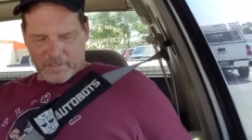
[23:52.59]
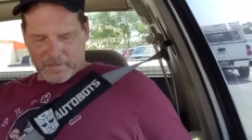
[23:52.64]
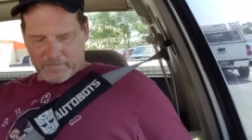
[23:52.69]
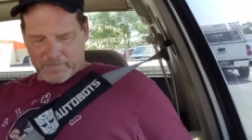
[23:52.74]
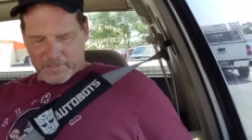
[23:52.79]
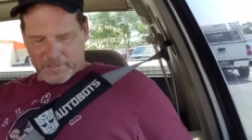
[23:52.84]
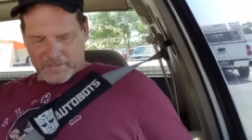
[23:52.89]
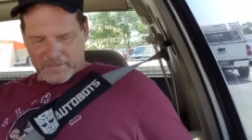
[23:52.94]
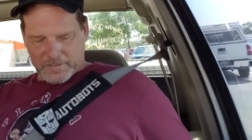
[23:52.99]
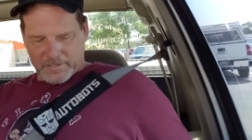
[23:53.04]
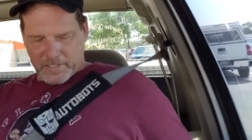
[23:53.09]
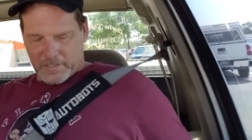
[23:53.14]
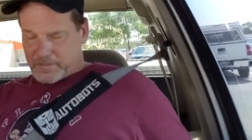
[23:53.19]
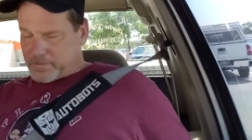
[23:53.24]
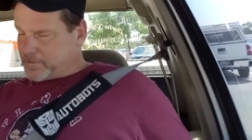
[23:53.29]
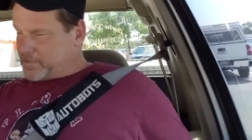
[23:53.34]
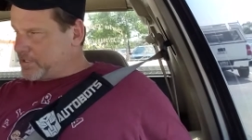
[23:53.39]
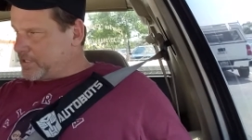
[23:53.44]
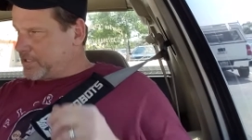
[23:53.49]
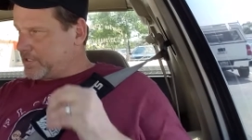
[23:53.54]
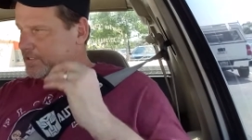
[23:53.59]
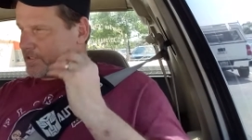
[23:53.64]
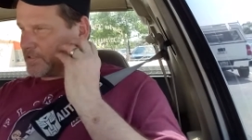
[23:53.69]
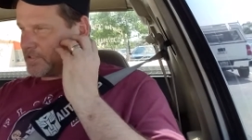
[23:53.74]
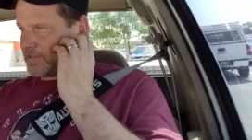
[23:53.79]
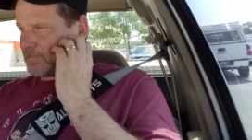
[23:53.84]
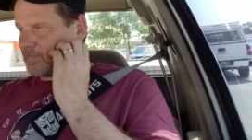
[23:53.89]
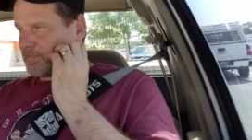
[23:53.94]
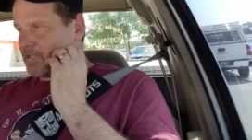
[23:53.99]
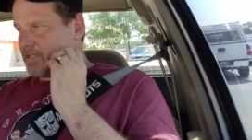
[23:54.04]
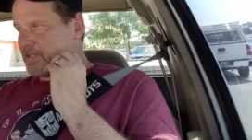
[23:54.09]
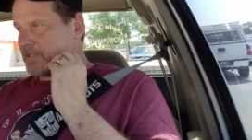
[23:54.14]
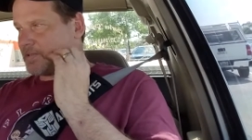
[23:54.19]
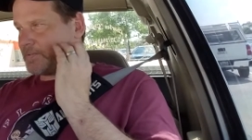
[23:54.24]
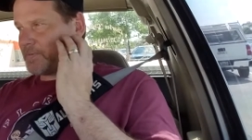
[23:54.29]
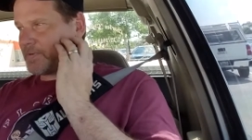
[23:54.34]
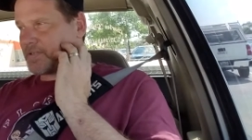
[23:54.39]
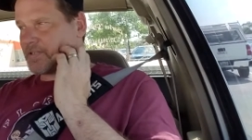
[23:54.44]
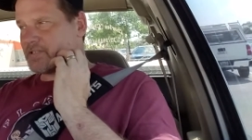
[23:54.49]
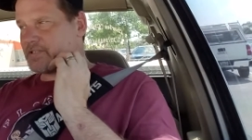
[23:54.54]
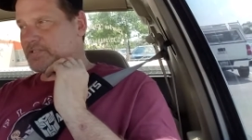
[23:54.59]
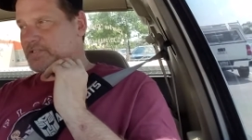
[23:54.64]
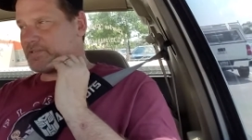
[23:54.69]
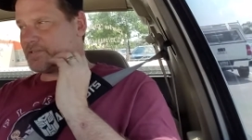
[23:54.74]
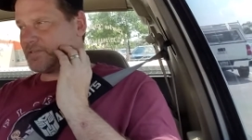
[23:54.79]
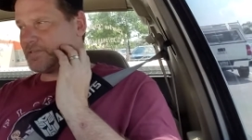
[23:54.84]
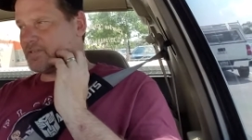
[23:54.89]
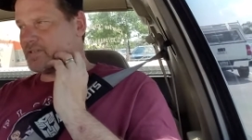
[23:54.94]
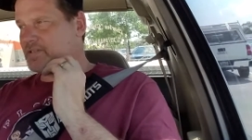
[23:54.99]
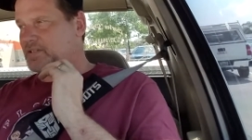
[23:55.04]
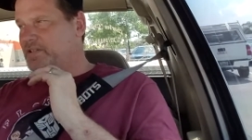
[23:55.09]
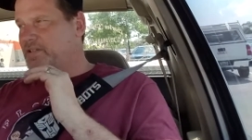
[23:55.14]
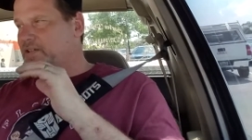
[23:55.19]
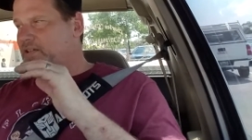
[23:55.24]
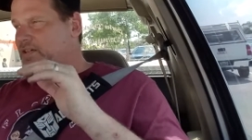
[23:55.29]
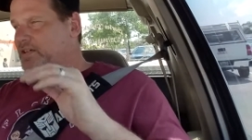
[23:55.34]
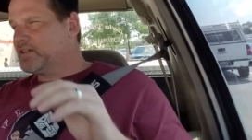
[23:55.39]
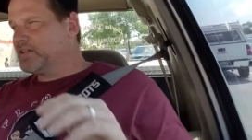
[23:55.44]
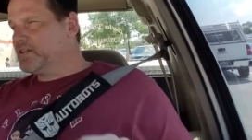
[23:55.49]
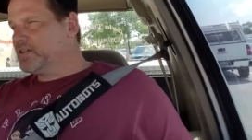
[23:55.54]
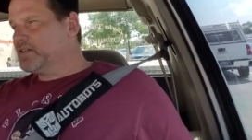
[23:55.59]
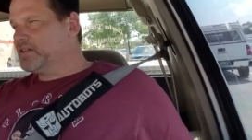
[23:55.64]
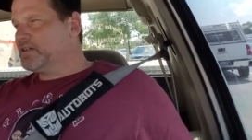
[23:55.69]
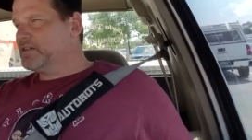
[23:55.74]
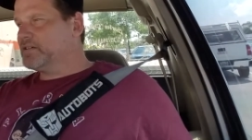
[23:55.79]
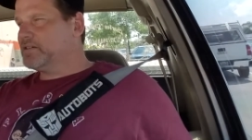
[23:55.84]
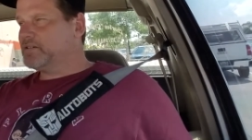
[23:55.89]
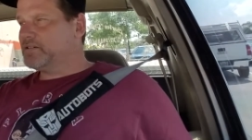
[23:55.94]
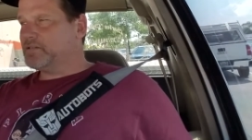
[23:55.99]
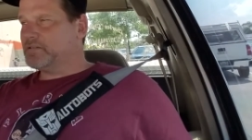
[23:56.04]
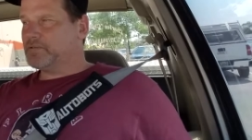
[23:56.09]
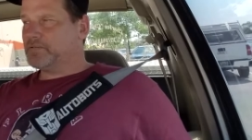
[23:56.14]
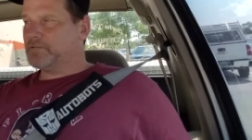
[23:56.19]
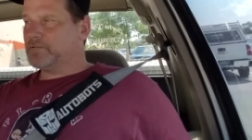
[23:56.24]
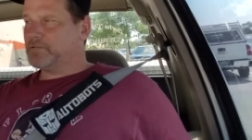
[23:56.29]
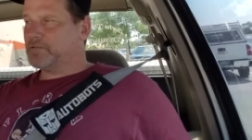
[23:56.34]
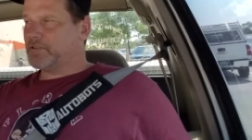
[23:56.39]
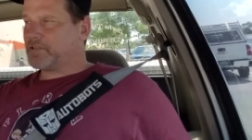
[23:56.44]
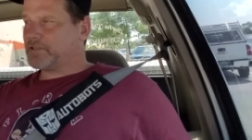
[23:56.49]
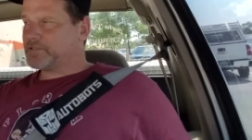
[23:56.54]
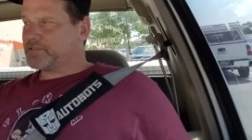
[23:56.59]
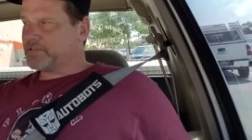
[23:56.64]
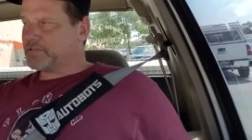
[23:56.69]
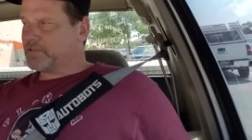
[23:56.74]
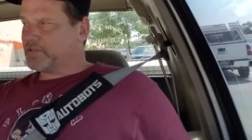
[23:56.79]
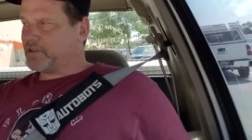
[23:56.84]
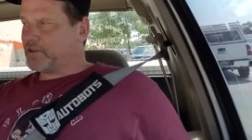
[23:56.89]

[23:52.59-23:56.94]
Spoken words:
I'm not going to say who it is, but a person who also